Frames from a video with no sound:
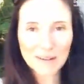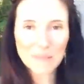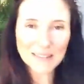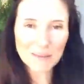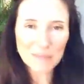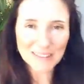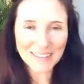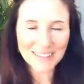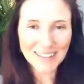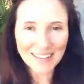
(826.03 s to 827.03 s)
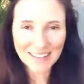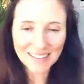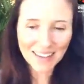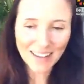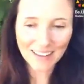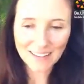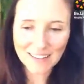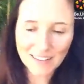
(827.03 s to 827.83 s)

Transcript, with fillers: amazing businesses and